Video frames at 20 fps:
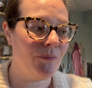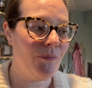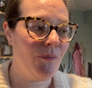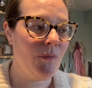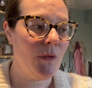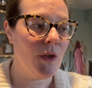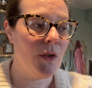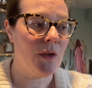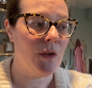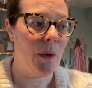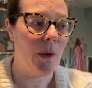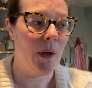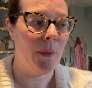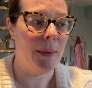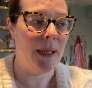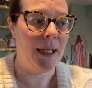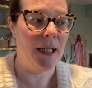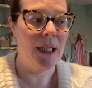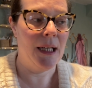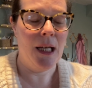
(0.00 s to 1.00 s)
So I'll
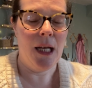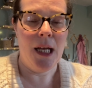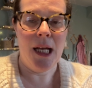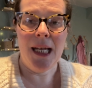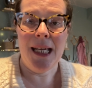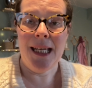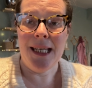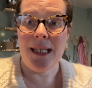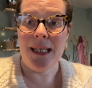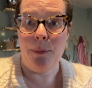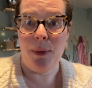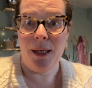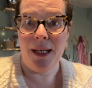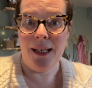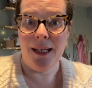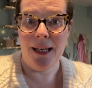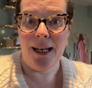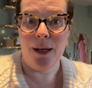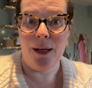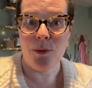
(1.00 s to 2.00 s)
be dipping in
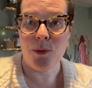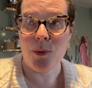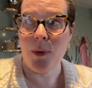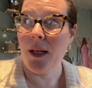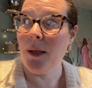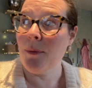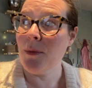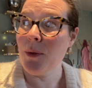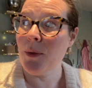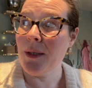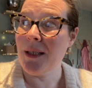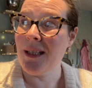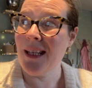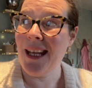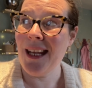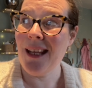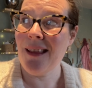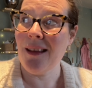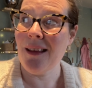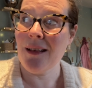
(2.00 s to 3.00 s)
and out while I'm doing
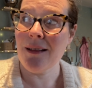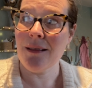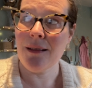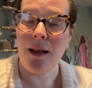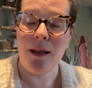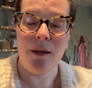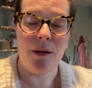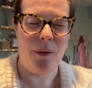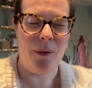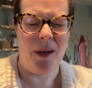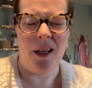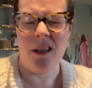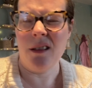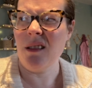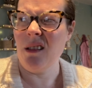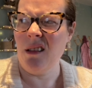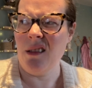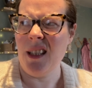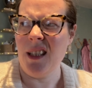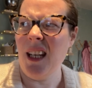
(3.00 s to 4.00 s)
tea and things like that. Well, it's
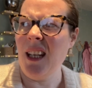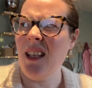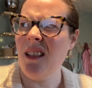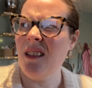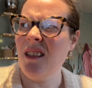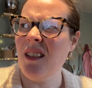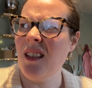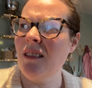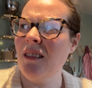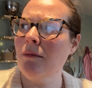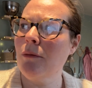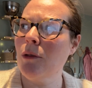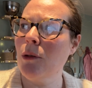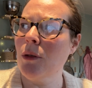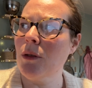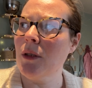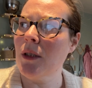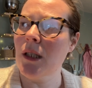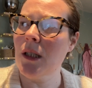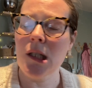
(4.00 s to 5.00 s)
not tea, it's only
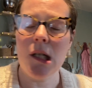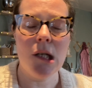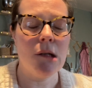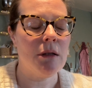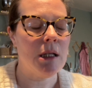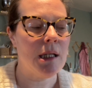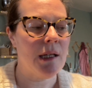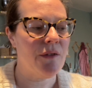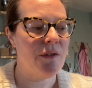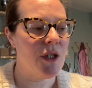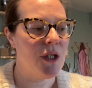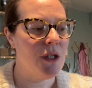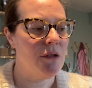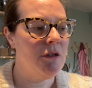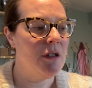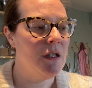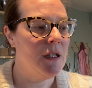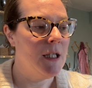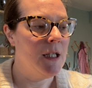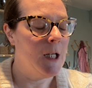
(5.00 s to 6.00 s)
1:45 in the afternoon.
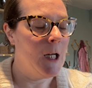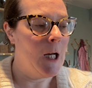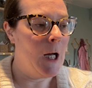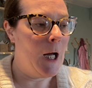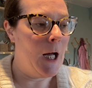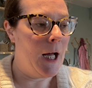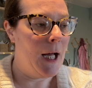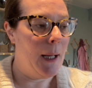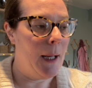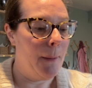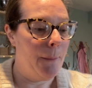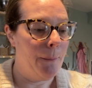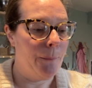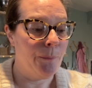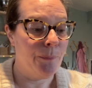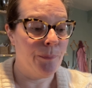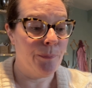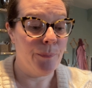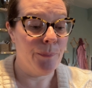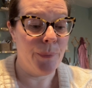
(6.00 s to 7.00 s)

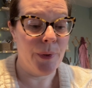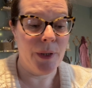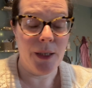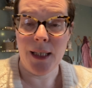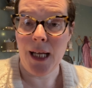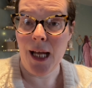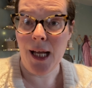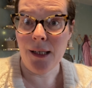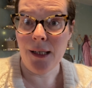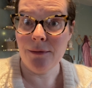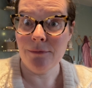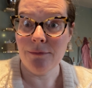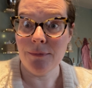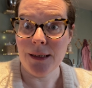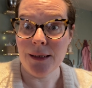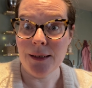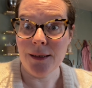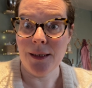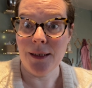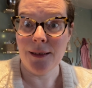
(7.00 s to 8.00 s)
But yeah,
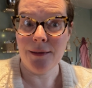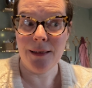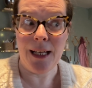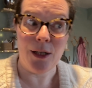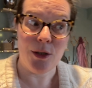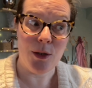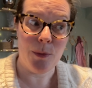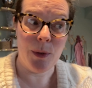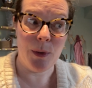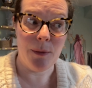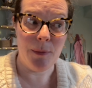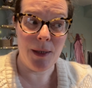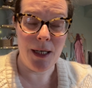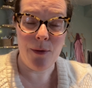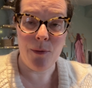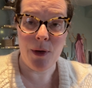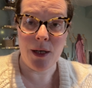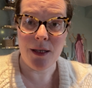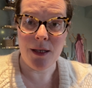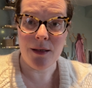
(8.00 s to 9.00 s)
we'll catch up in a minute
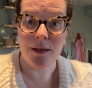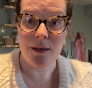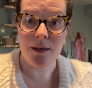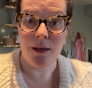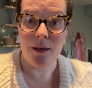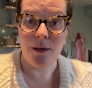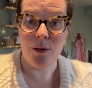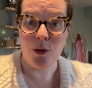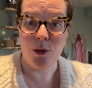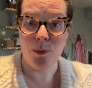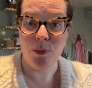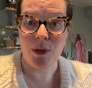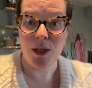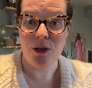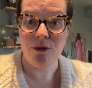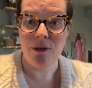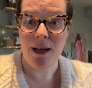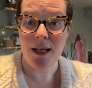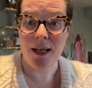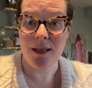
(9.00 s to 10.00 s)
when it's all
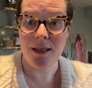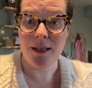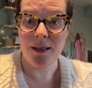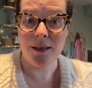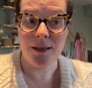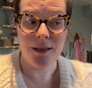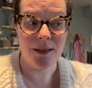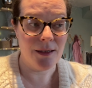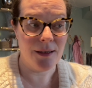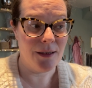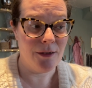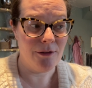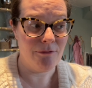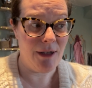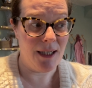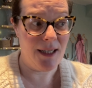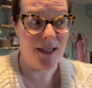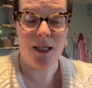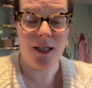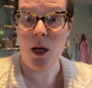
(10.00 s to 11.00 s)
pressurised and
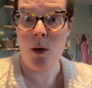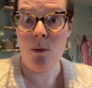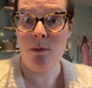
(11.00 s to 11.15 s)
ready to go.